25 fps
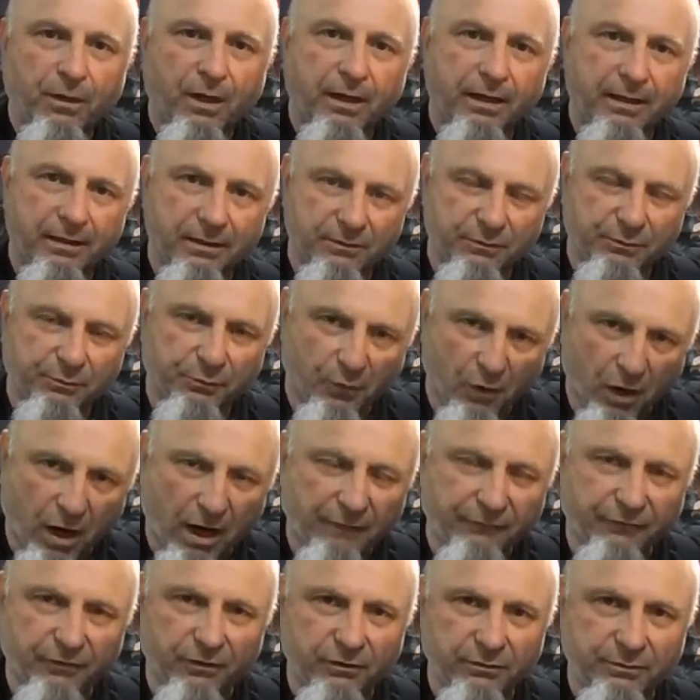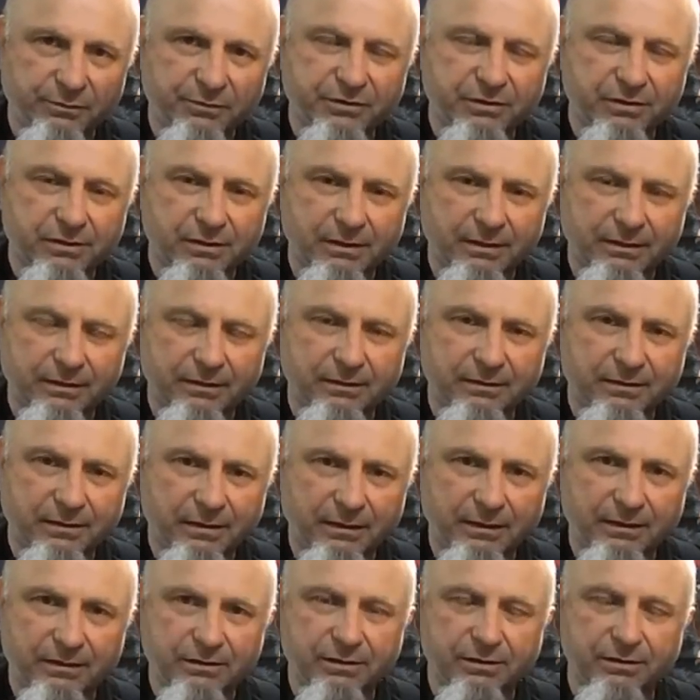and Proverbs
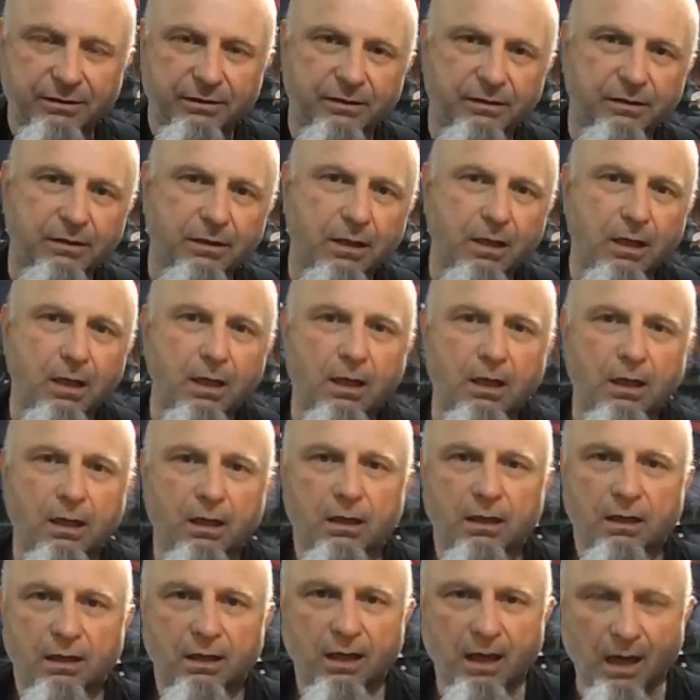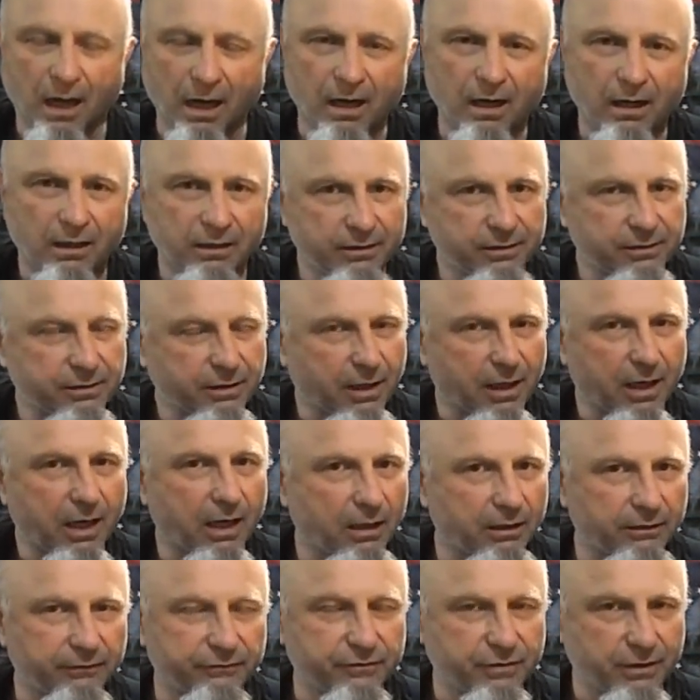teaches, God is a
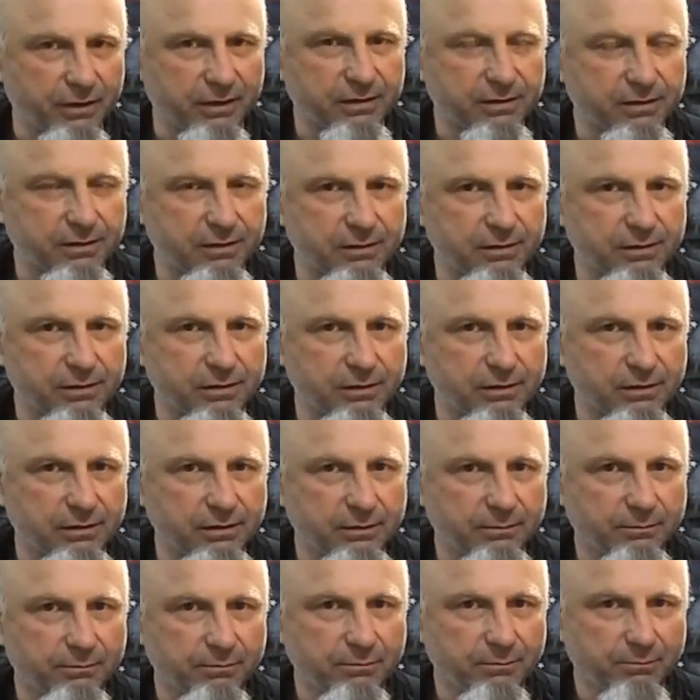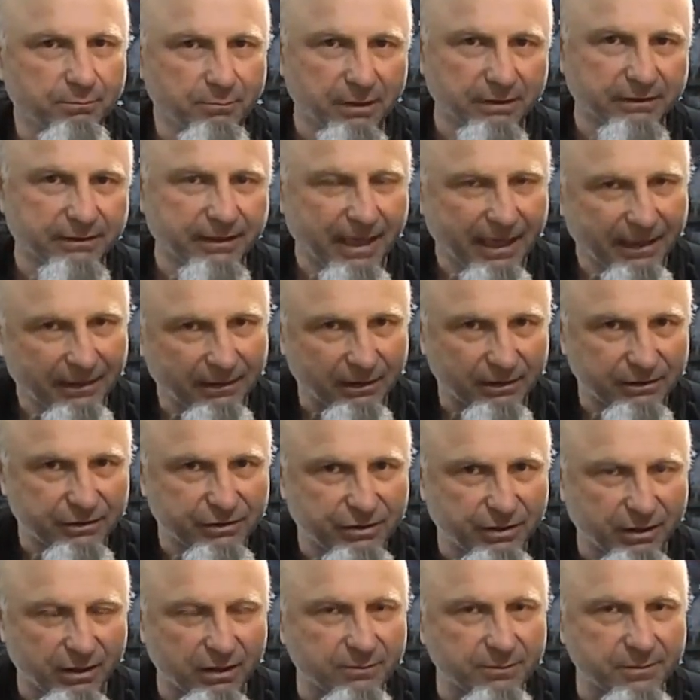God of justice, but that
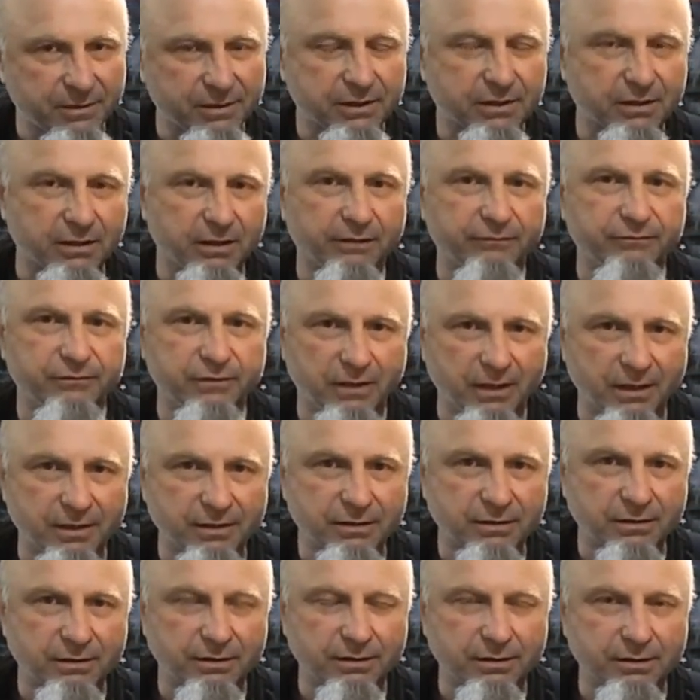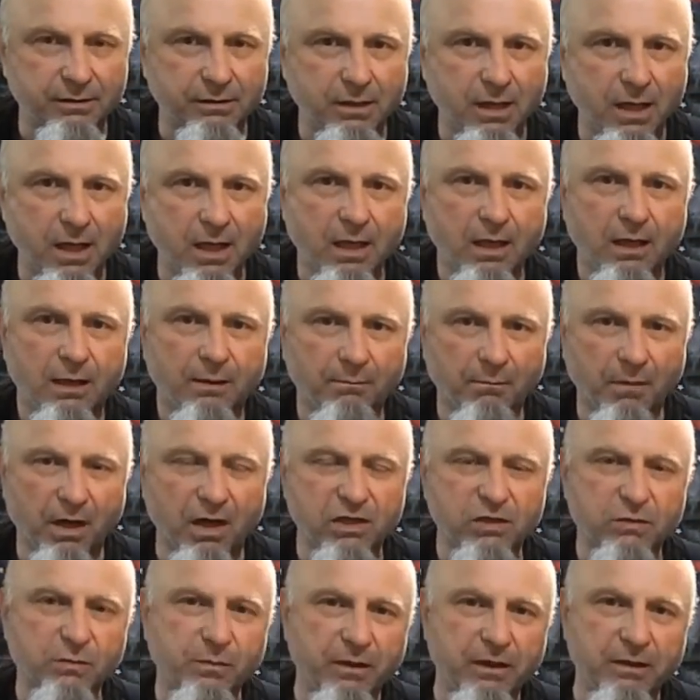legitimacy of justice
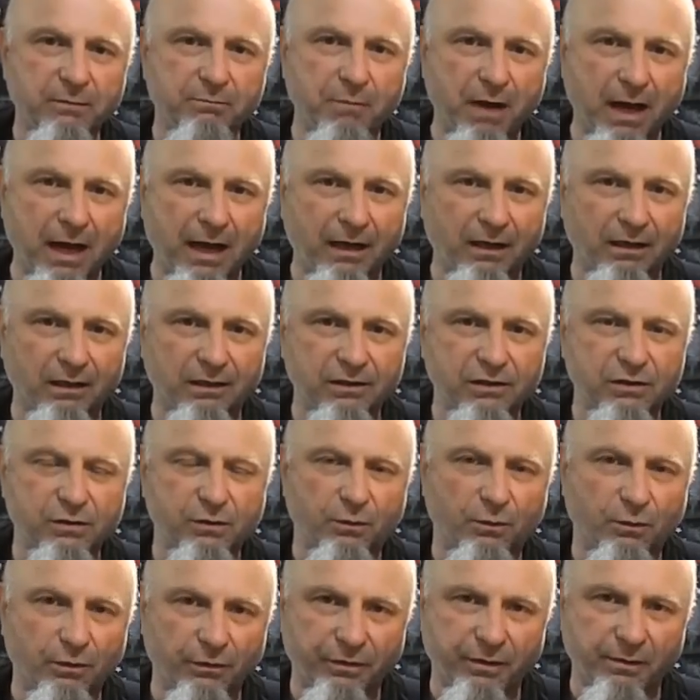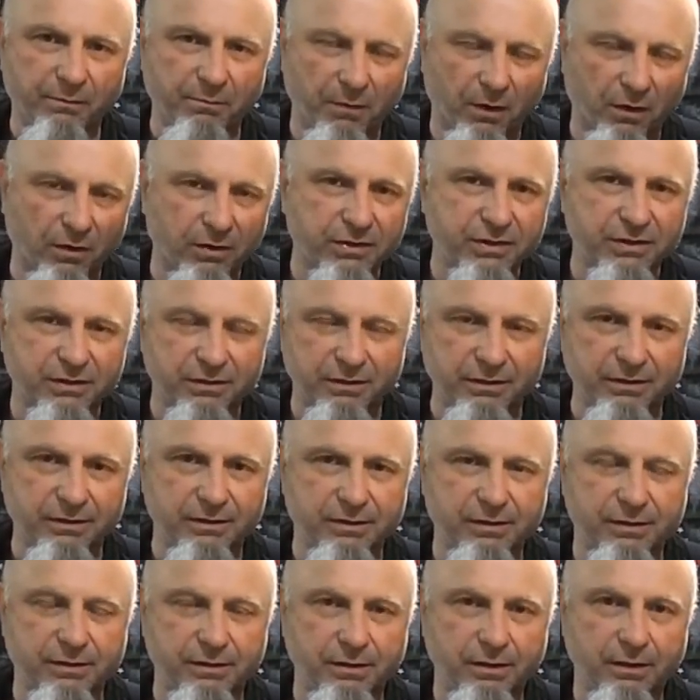must be balanced with the
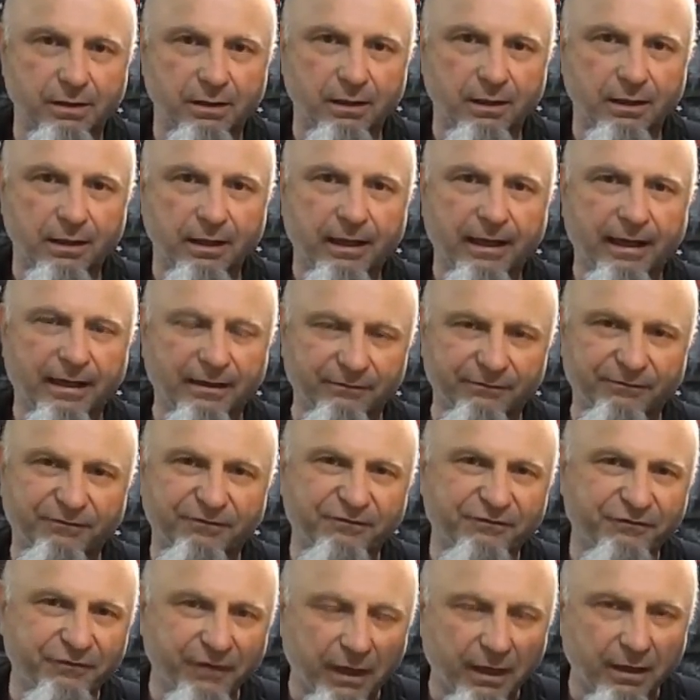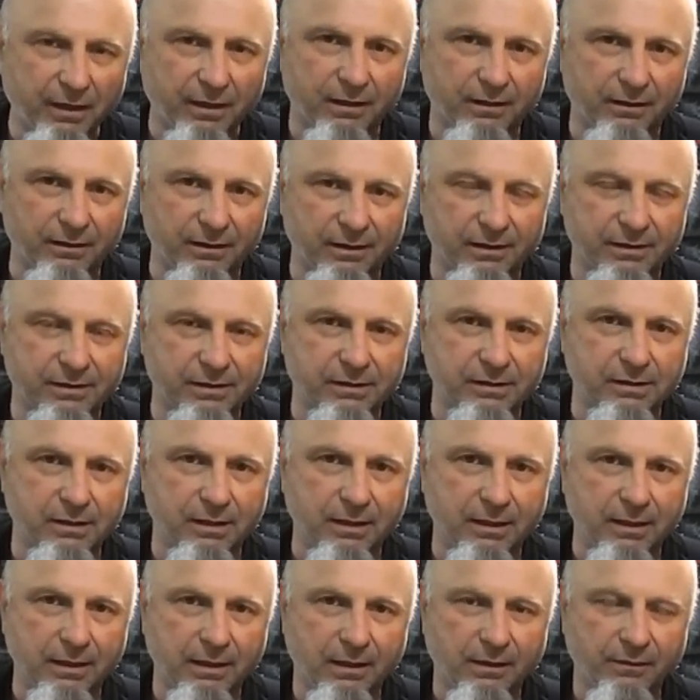mercies and fairness
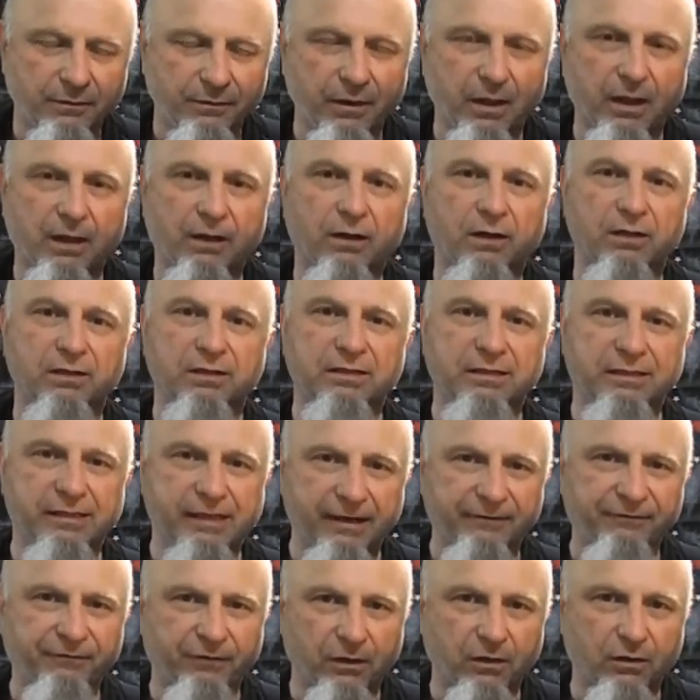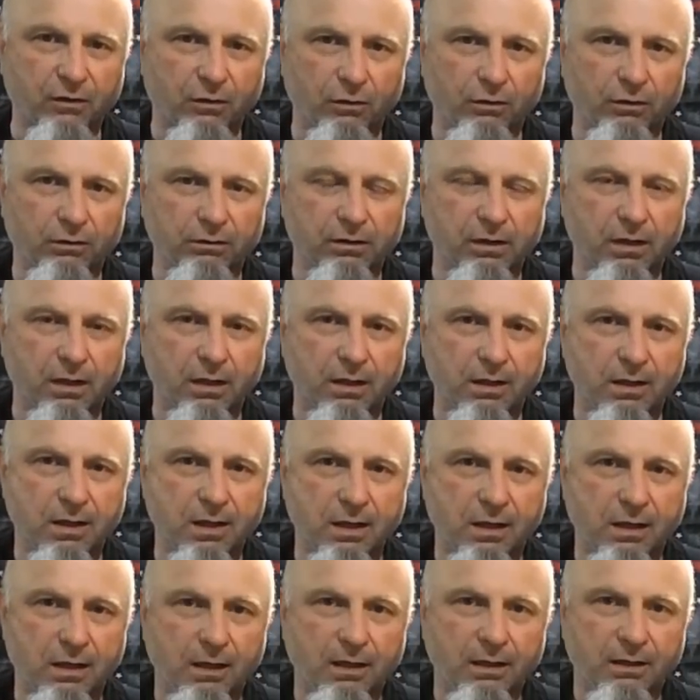that are difficult
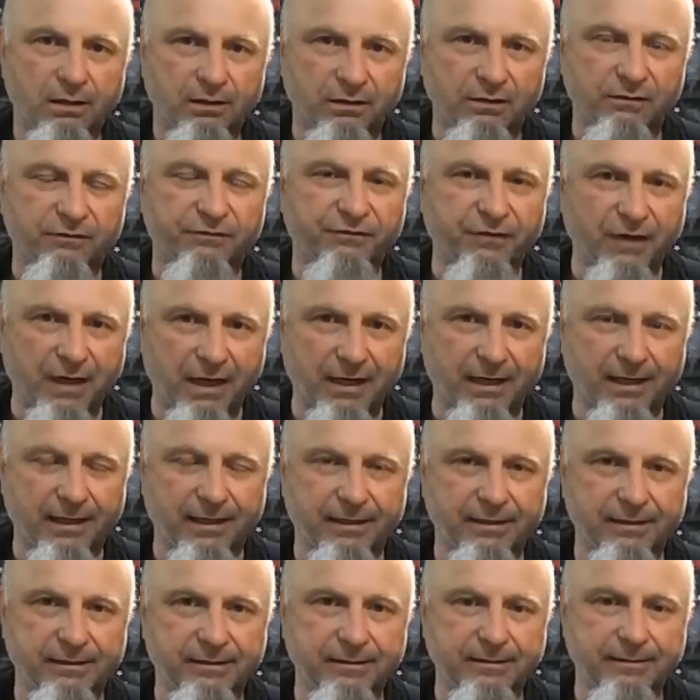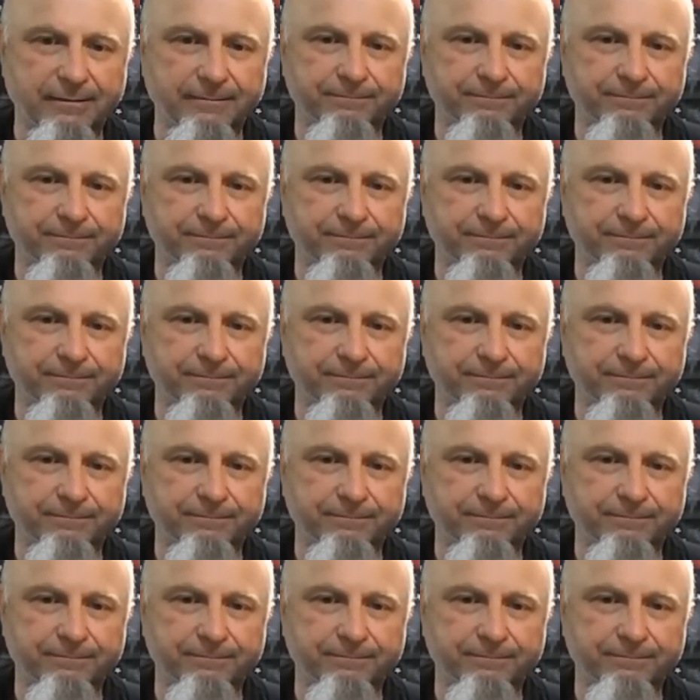to find